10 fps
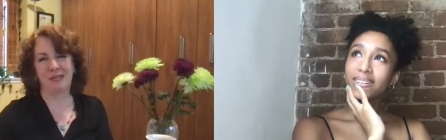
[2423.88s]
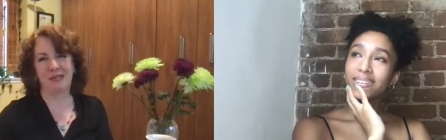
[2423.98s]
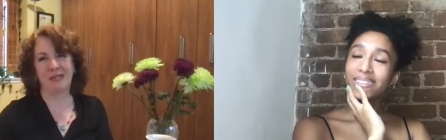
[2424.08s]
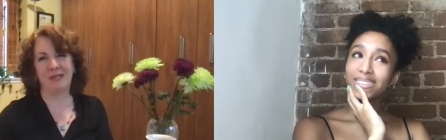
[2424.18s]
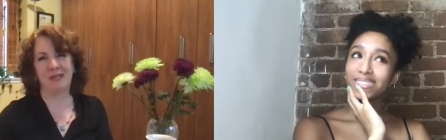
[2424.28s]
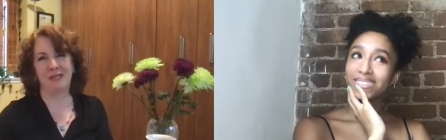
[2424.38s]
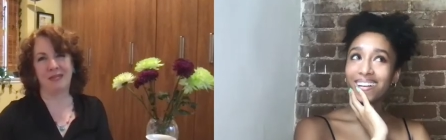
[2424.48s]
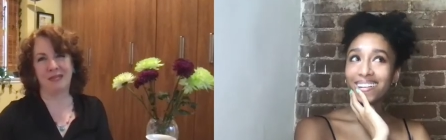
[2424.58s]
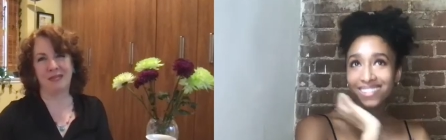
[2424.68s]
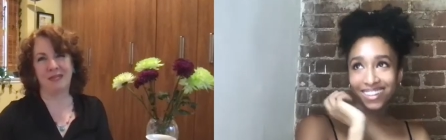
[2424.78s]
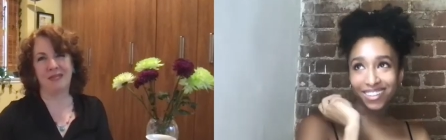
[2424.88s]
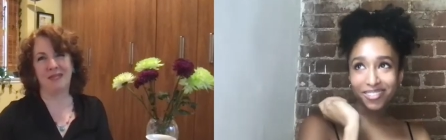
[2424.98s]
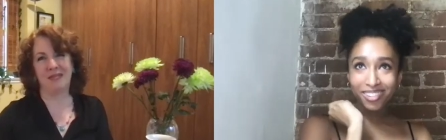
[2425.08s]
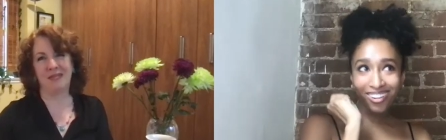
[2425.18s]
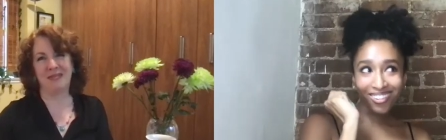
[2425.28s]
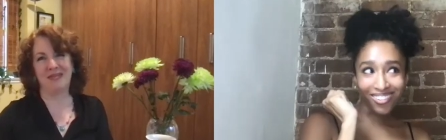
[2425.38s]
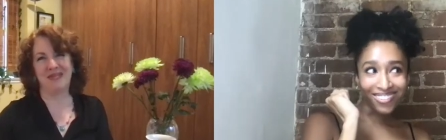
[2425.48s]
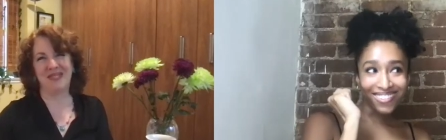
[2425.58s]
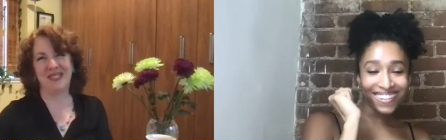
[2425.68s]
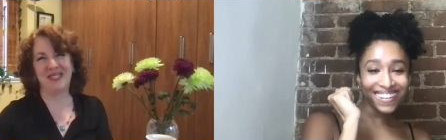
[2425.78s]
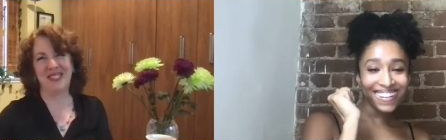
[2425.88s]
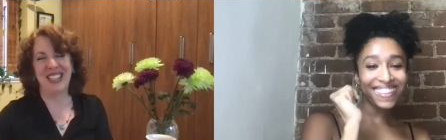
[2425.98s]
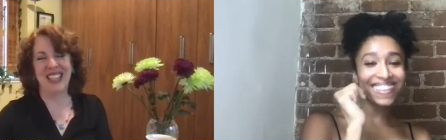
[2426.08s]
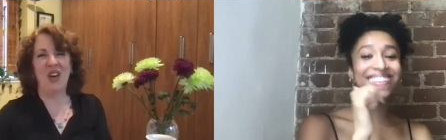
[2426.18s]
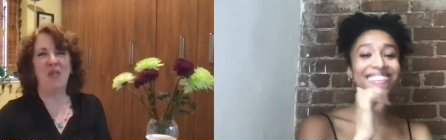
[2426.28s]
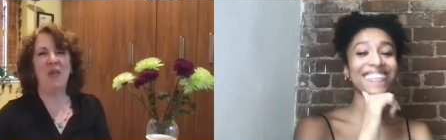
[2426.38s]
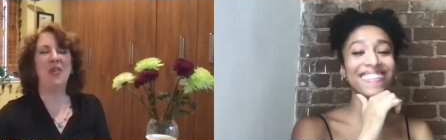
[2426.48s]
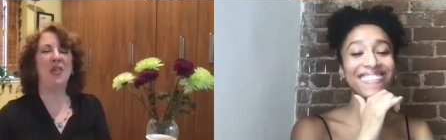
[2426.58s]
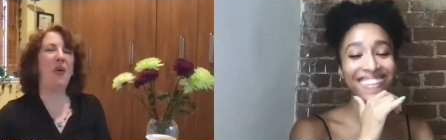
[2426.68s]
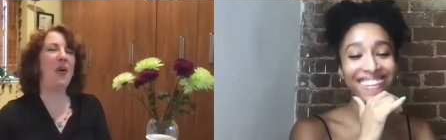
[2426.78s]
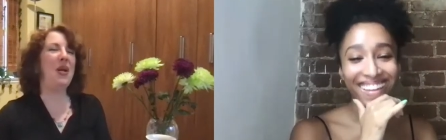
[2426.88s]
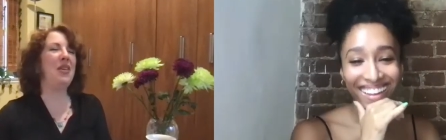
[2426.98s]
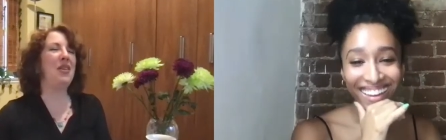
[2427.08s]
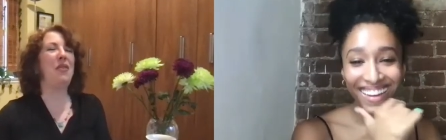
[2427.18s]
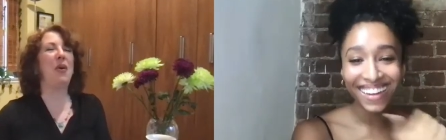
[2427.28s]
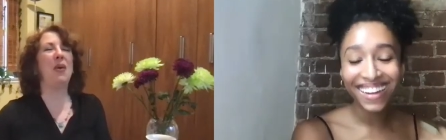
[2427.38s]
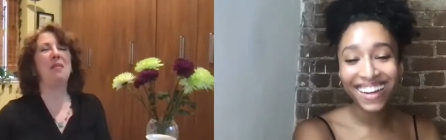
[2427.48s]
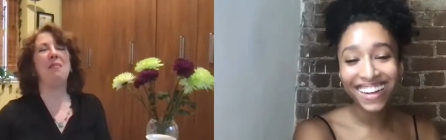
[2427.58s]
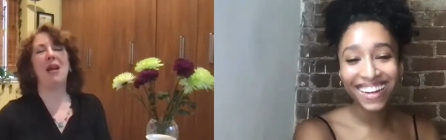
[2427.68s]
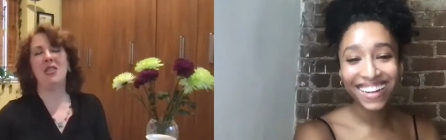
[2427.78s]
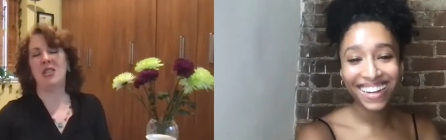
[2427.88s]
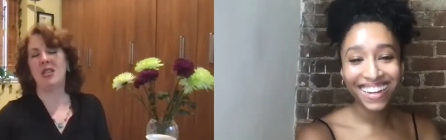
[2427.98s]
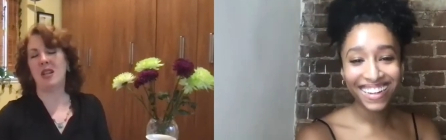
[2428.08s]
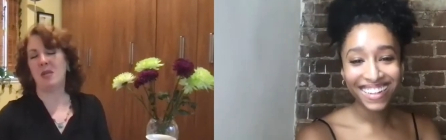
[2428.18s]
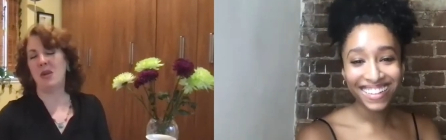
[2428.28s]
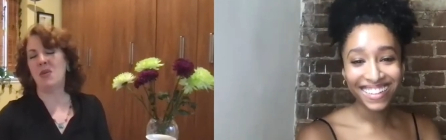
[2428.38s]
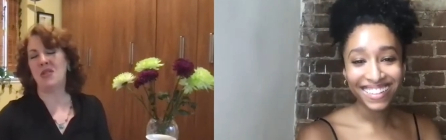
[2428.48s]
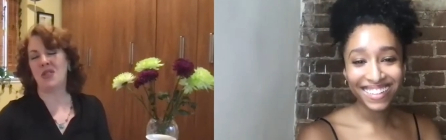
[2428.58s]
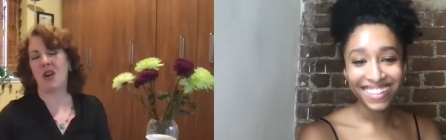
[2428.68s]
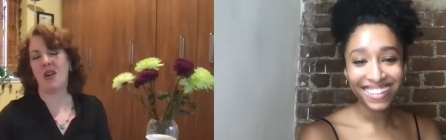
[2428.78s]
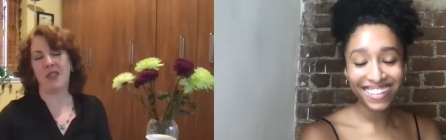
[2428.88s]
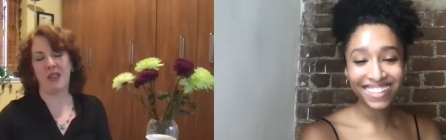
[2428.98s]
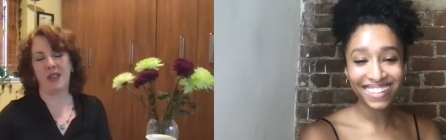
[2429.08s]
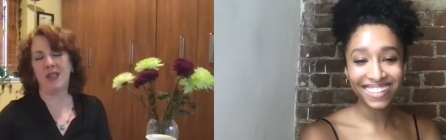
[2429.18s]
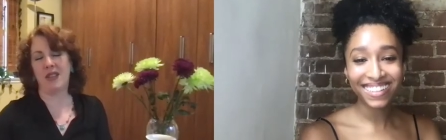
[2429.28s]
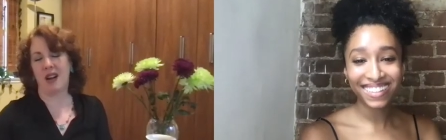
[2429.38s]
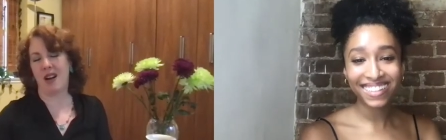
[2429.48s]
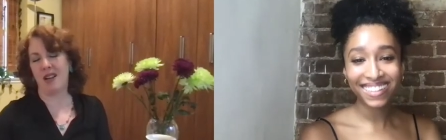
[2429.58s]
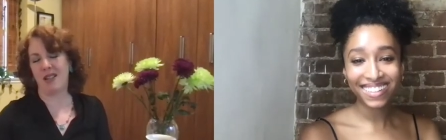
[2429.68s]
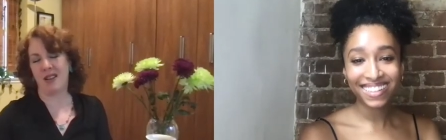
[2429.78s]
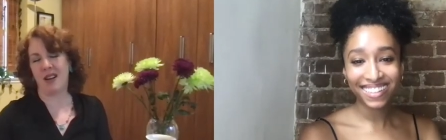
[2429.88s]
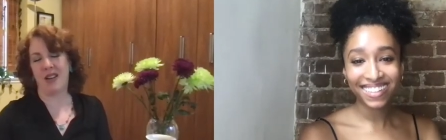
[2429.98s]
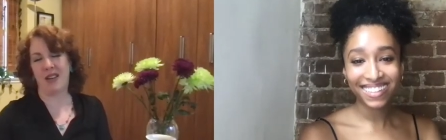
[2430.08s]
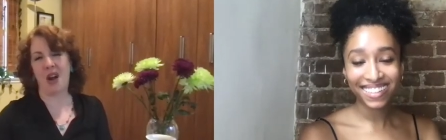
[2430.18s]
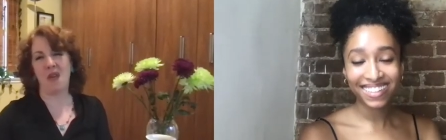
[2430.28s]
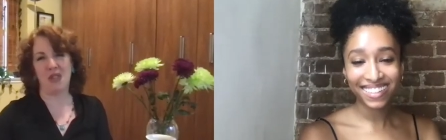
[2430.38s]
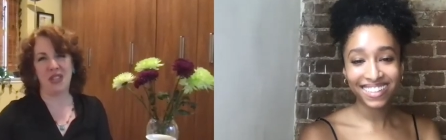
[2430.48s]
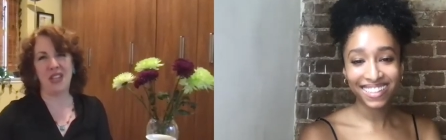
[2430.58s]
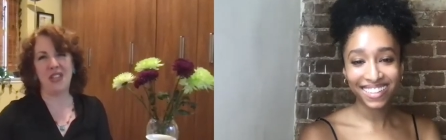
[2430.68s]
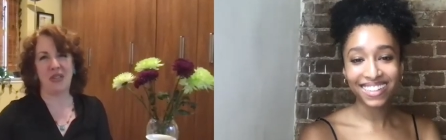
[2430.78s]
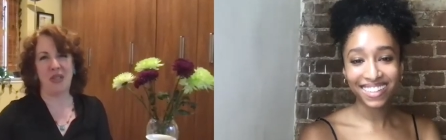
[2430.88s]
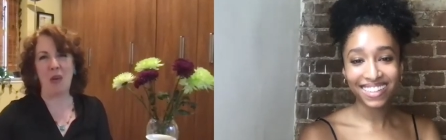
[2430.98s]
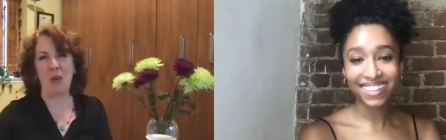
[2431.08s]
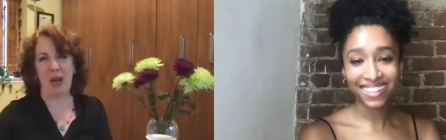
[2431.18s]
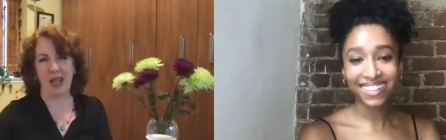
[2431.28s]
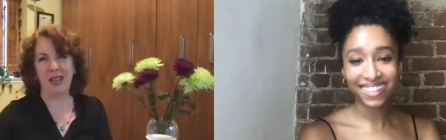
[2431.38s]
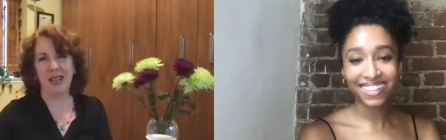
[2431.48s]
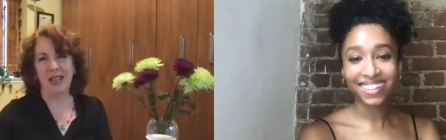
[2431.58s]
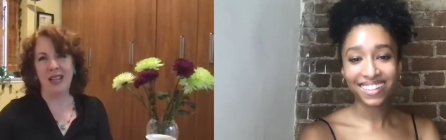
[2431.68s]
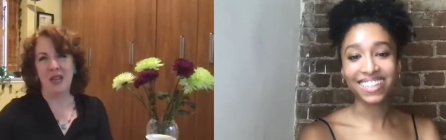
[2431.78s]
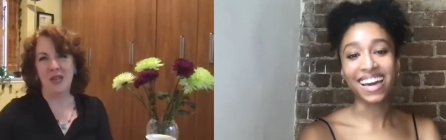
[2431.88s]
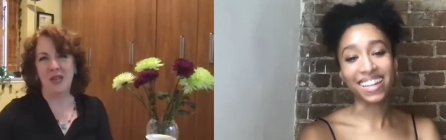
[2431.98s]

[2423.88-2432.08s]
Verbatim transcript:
Speaker 1: this is hard. I don't know
Speaker 2: well, you've already you've already mentioned. I mean, we started the, the, our our conversation that way. Yeah.